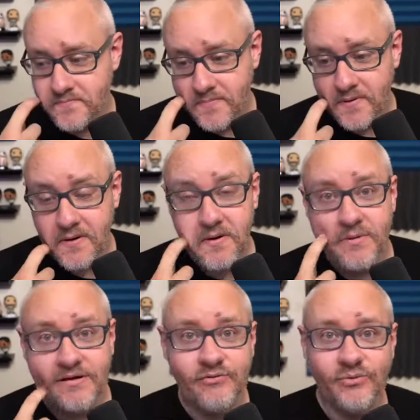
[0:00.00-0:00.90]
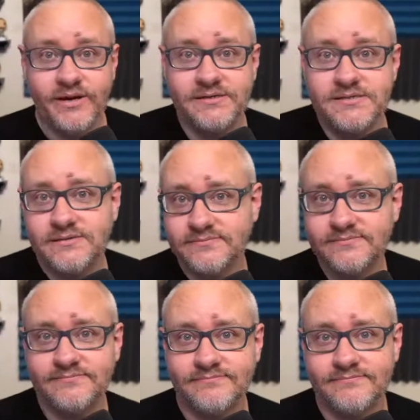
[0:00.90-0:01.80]
I don't know about everyone else,
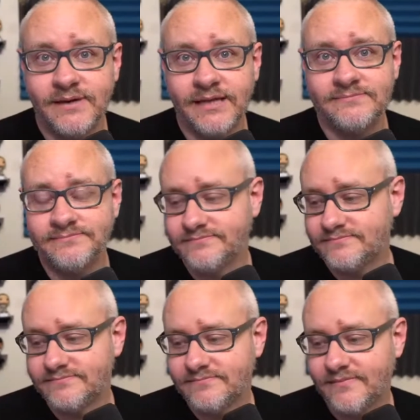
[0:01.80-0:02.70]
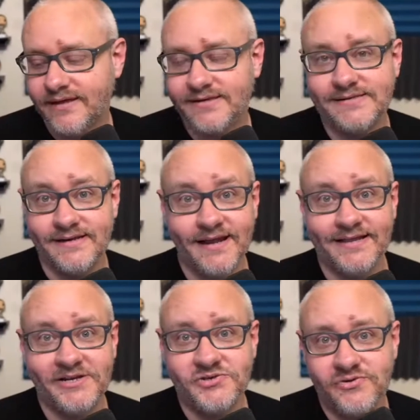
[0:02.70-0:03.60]
but I did not
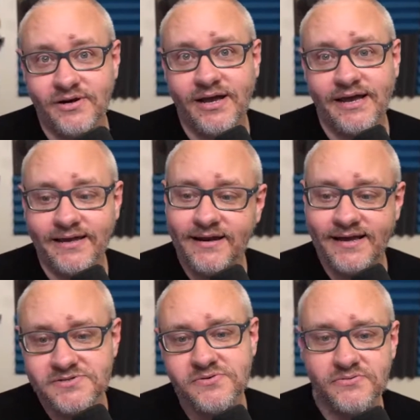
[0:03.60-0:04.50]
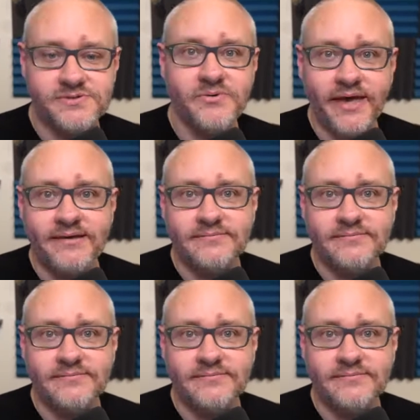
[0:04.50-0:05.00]
like junior high, and high school was okay.